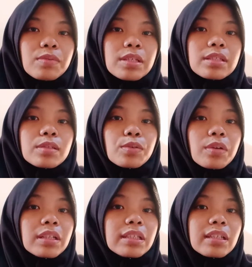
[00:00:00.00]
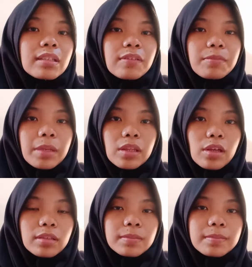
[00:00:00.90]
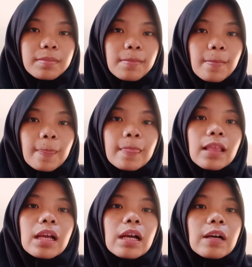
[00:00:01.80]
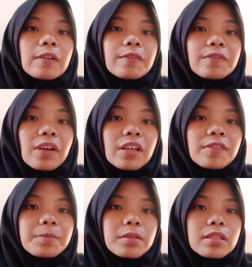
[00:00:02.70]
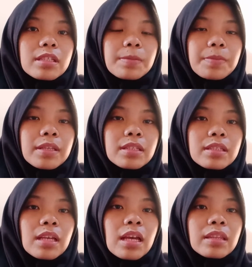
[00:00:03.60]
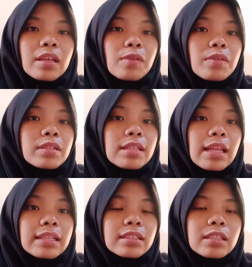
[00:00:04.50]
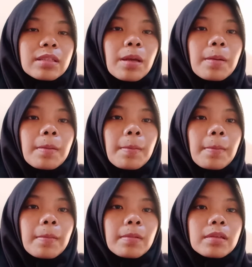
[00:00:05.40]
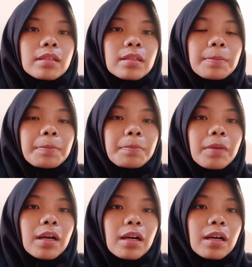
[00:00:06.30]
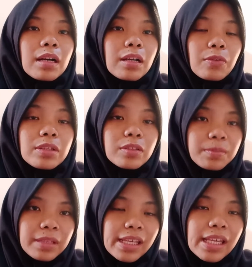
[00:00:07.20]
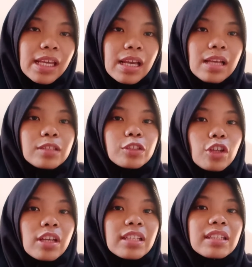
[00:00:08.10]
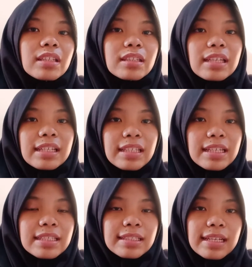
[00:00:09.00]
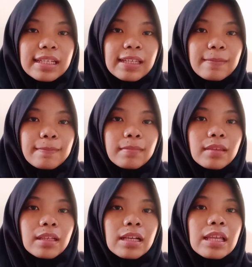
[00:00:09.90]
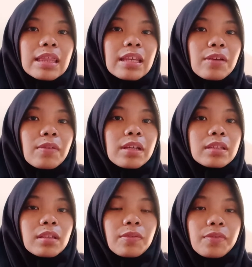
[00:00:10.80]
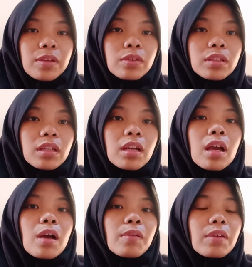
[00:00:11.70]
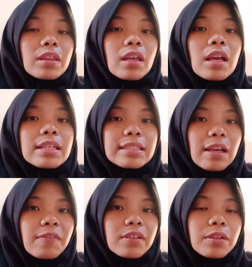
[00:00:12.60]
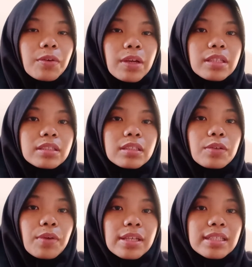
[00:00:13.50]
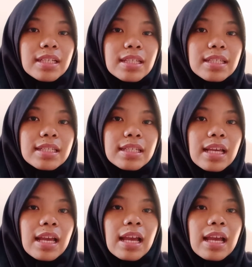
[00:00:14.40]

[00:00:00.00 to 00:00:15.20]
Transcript: was qualitative method. 5 participants that were selected randomly joined in this study. They were interviewed with 7 arranged questions,